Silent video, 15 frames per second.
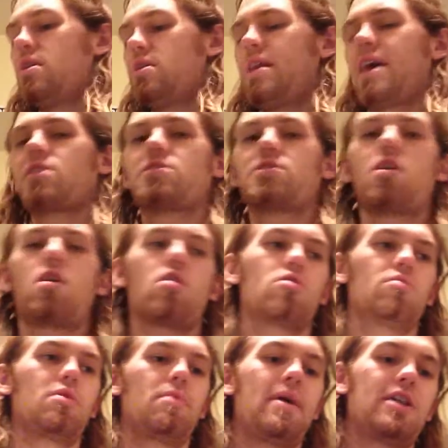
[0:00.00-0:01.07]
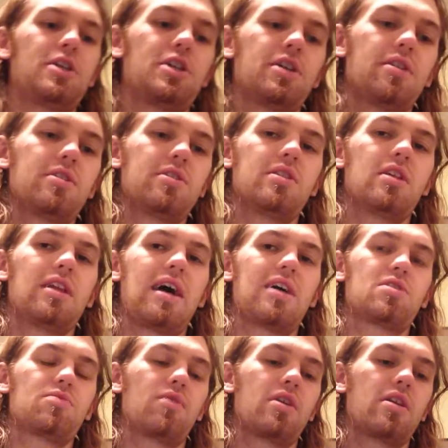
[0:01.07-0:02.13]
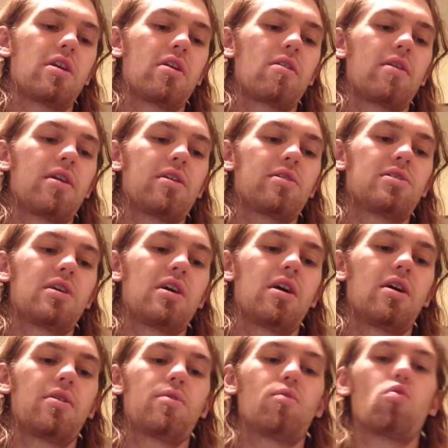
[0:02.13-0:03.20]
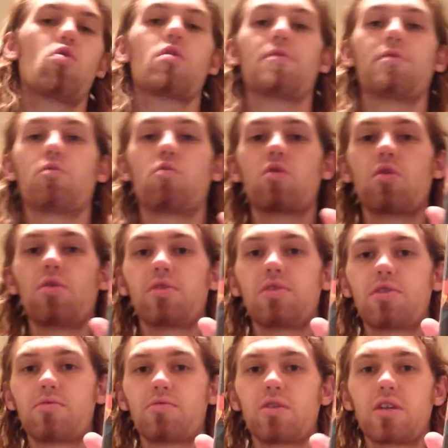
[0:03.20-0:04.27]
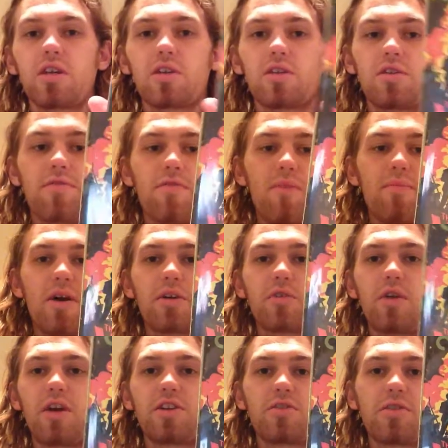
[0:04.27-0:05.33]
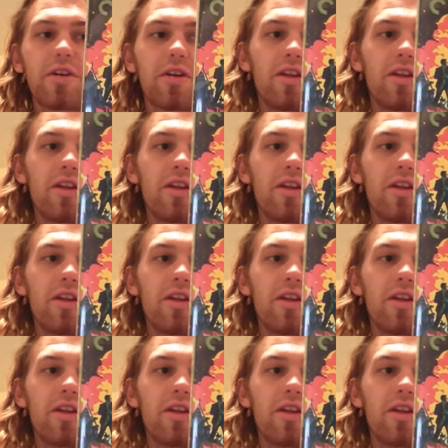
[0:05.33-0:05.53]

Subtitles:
Next honorable mention, this is the last one here, is the War of the Worlds release from Criterion